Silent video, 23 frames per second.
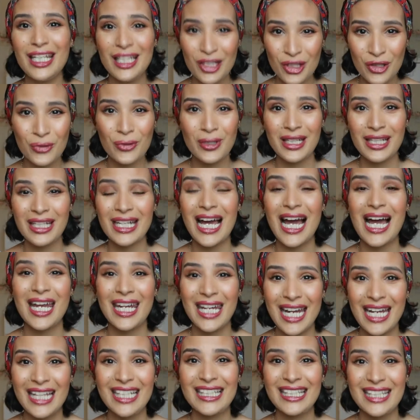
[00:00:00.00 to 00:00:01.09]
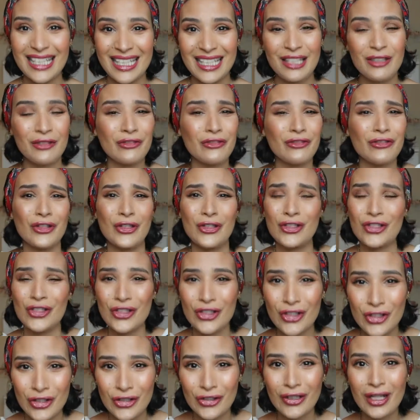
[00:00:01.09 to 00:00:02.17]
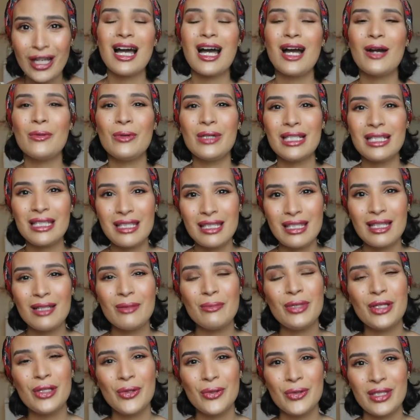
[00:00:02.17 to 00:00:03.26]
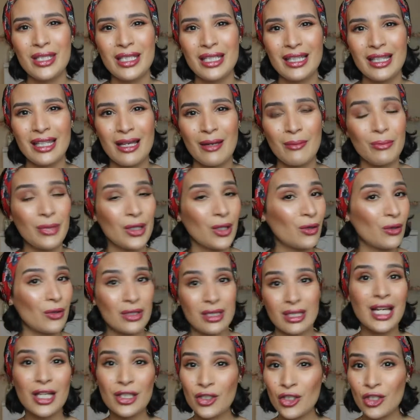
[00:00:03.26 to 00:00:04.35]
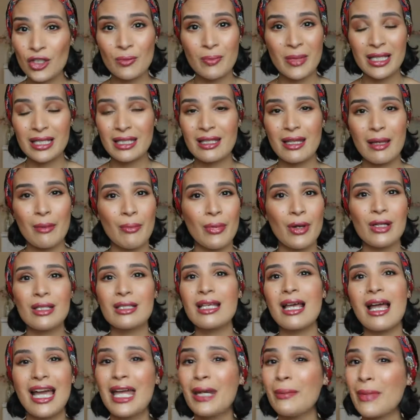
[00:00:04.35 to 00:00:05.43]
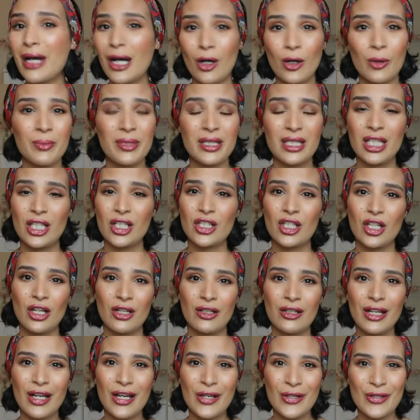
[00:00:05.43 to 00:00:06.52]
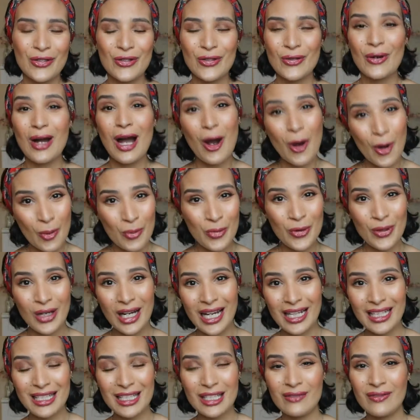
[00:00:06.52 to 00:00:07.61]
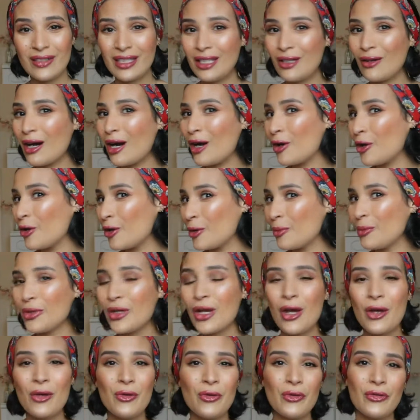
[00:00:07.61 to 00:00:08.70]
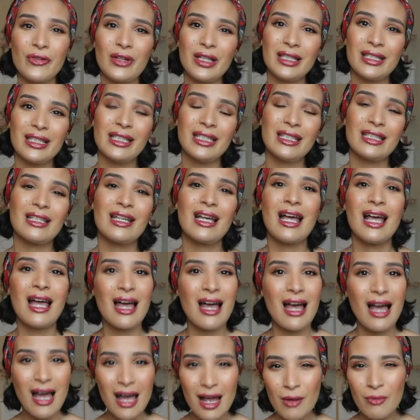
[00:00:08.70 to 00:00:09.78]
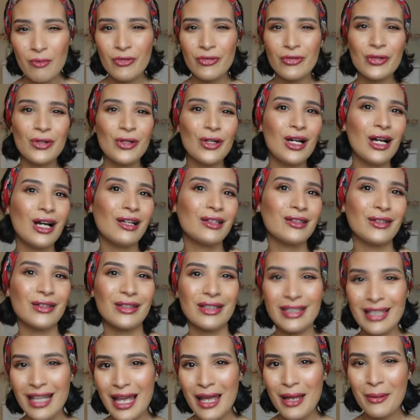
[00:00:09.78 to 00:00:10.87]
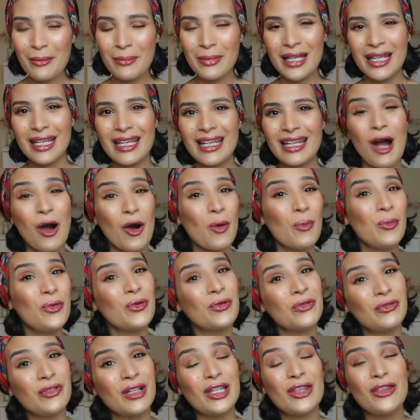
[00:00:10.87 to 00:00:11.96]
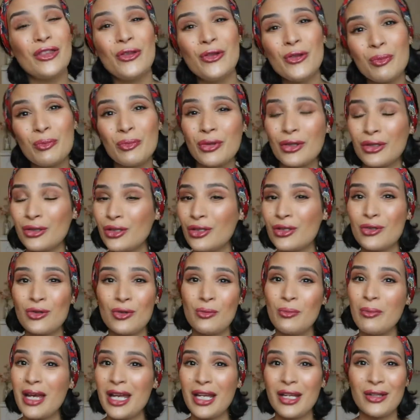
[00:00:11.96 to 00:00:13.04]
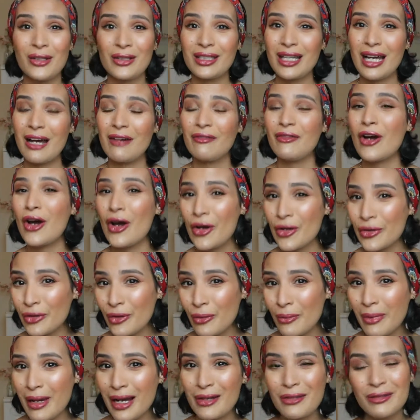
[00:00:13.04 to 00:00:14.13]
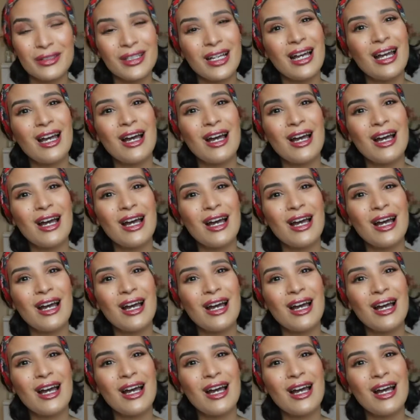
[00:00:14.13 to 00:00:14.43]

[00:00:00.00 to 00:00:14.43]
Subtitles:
in 2019 for sure. I will still be using them because they are just my staples and my obsession. So I hope you liked this video. I hope you found it helpful, entertaining. I hope you found new products you may not have heard about,